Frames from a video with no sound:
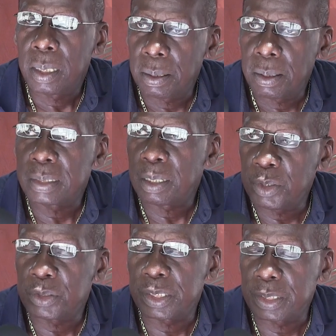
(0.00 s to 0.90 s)
Yeah, as a
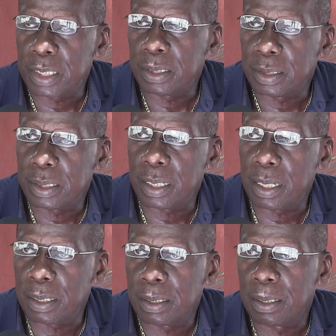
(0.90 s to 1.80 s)
musician,
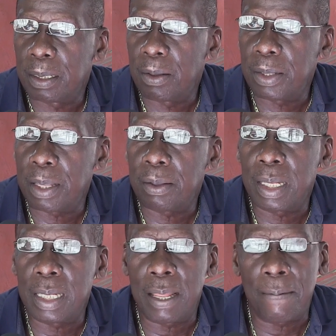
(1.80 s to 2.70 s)
yeah. Oh,
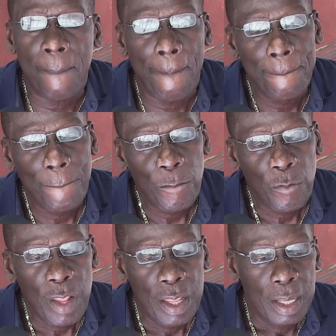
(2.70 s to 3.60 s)
yeah,
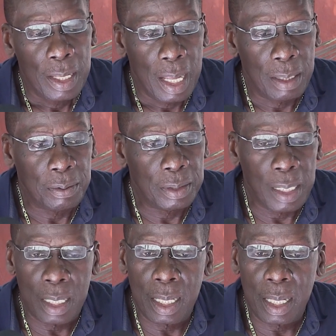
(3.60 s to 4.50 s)
and
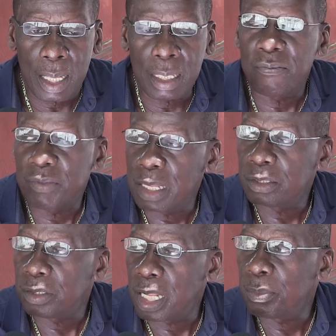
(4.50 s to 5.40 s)
I give
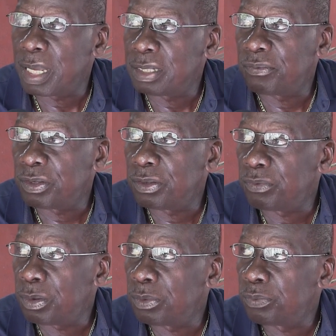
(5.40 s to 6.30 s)
thanks to the Almighty
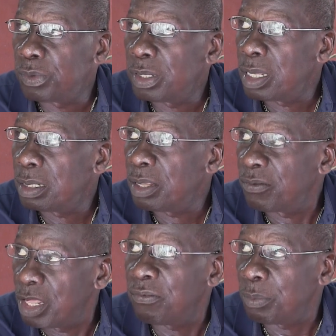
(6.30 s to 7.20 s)
for
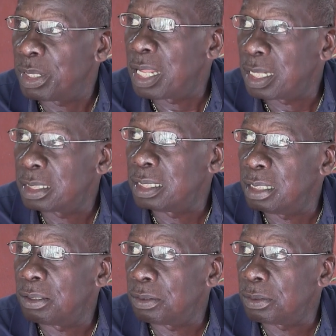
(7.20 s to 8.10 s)
giving me that,
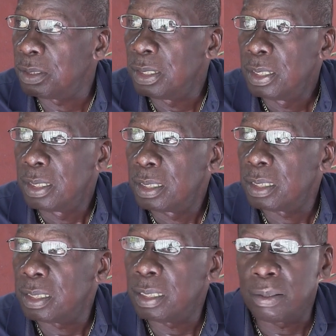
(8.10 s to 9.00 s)
you know,
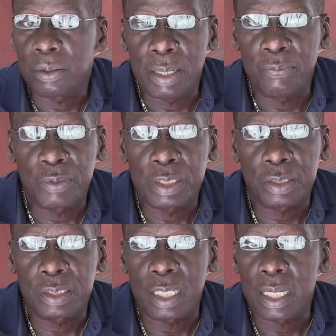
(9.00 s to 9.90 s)

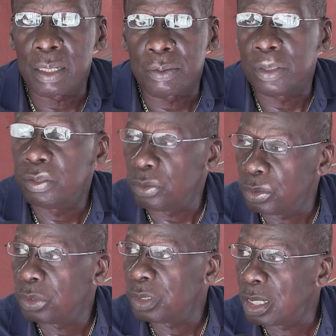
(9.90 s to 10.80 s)
impetus that I could
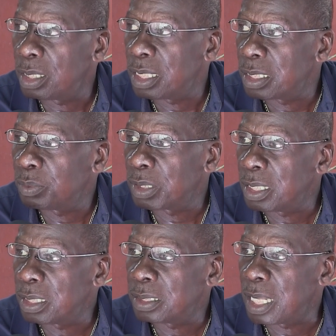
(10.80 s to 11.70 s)
do all this
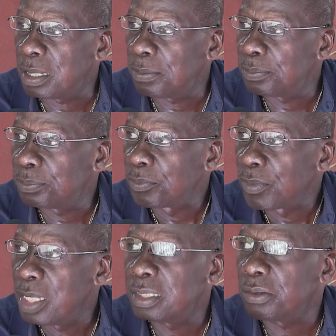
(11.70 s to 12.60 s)
because
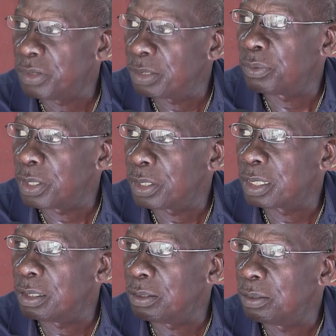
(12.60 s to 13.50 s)
it's a great
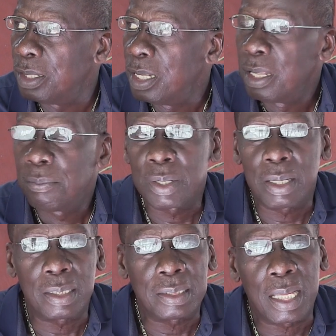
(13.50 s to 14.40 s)
work, you know,
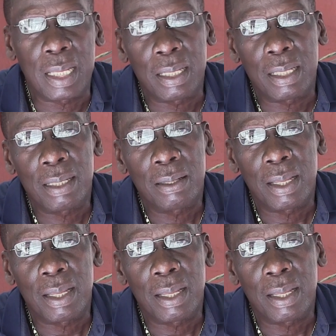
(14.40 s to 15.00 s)
because I